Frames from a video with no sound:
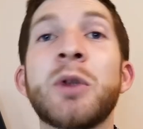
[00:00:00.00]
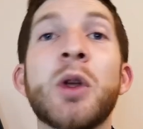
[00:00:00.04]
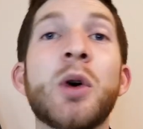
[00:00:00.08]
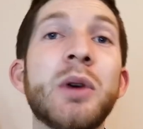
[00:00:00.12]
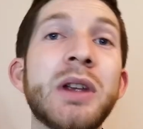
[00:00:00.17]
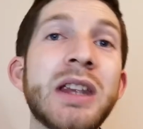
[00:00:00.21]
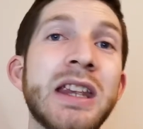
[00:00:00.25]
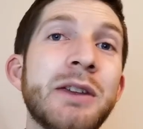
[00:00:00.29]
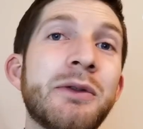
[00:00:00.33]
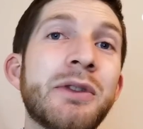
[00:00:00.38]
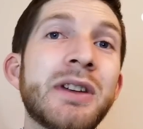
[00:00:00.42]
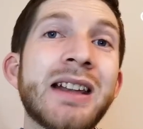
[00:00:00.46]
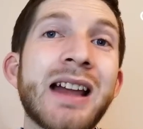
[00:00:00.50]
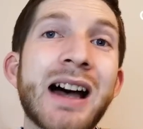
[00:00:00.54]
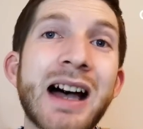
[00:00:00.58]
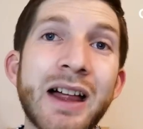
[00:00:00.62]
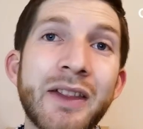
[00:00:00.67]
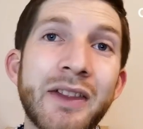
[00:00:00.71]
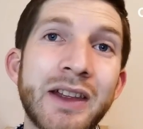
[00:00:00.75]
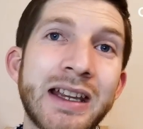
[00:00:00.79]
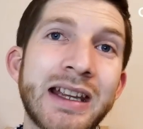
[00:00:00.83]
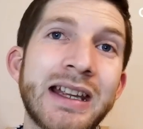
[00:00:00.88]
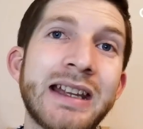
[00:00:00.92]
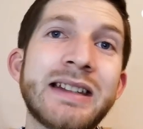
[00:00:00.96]
or even
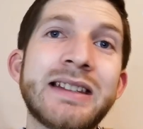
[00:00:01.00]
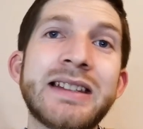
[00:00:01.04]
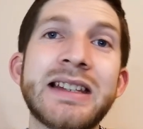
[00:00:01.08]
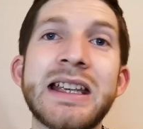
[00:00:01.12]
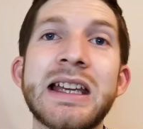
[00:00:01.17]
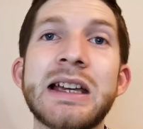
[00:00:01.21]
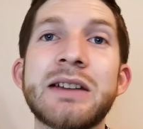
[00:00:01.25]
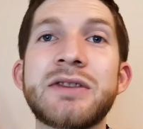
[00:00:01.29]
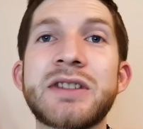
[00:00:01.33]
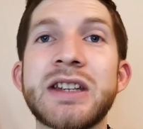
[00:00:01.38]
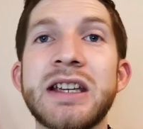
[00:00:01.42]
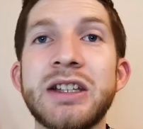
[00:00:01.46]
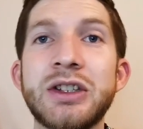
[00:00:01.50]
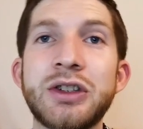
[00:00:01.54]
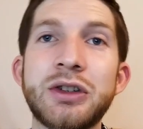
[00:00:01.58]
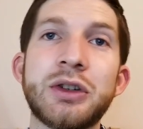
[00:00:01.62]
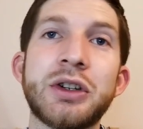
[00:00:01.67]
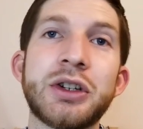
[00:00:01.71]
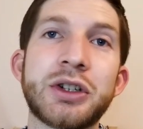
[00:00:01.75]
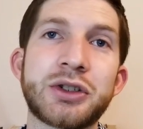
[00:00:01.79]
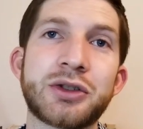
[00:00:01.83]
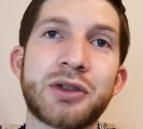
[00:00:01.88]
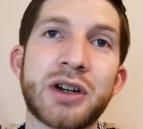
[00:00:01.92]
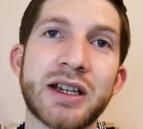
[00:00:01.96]
other ETFs and
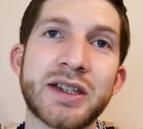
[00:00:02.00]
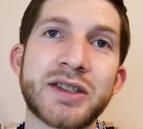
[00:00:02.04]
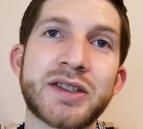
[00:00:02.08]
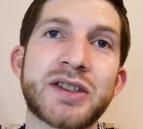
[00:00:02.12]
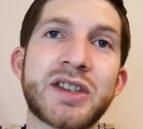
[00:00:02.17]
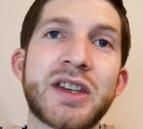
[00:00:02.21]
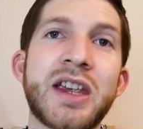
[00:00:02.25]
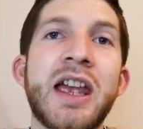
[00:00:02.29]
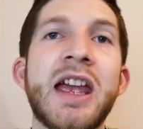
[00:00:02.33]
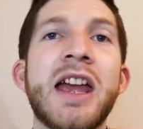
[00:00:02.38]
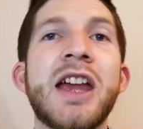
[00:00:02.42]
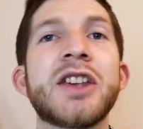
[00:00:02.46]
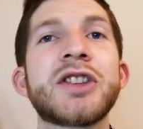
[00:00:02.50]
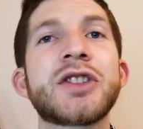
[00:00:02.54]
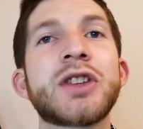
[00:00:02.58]
unit trusts.